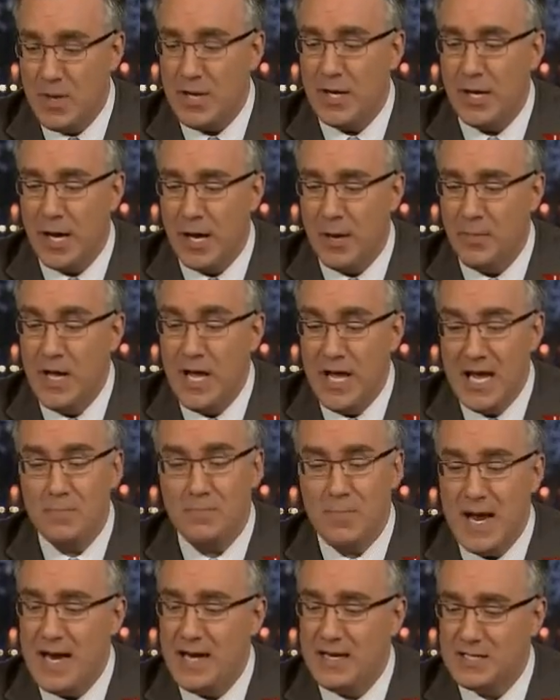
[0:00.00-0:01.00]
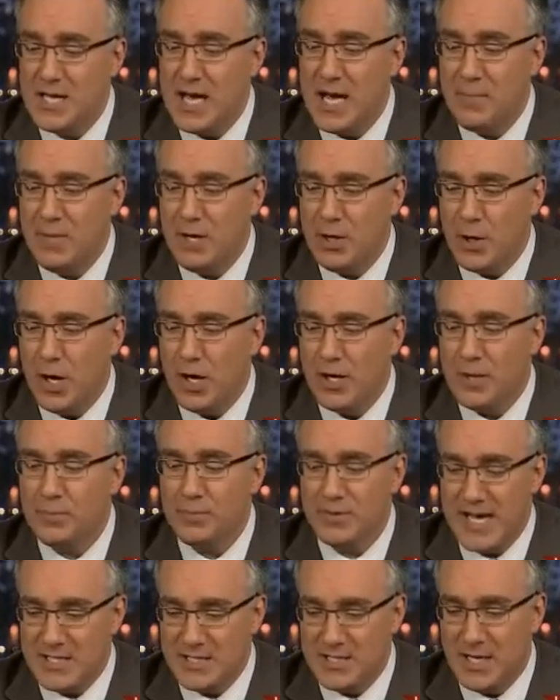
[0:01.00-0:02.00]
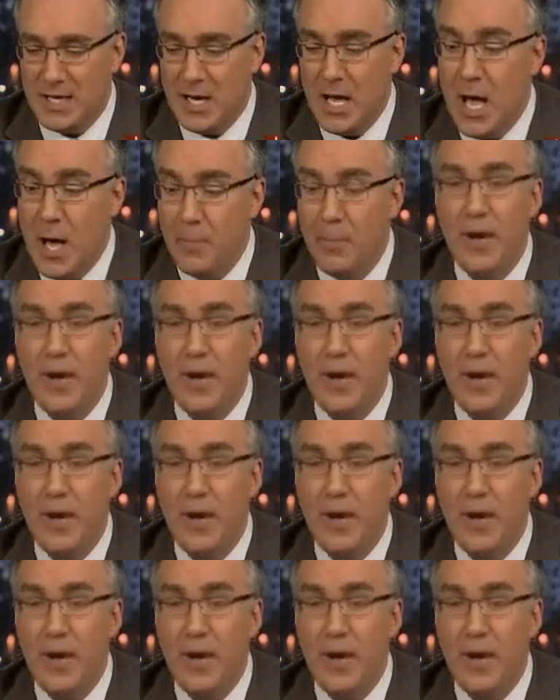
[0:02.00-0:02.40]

become, it may in time be called a blessing.